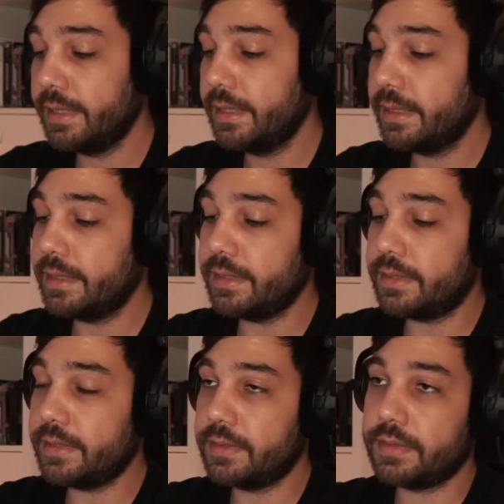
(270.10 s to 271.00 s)
This
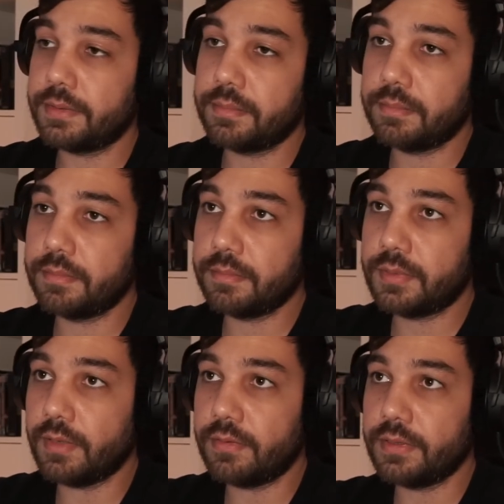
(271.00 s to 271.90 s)
is
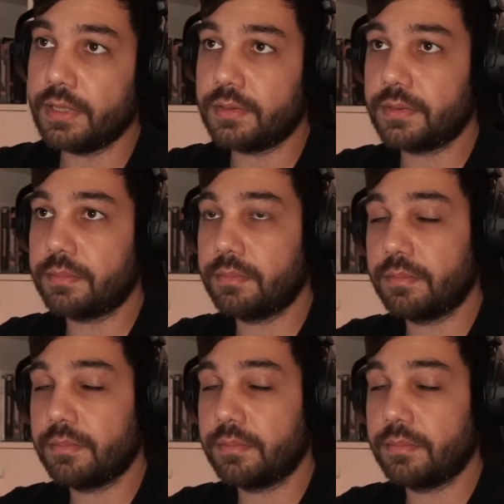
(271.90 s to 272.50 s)
something that's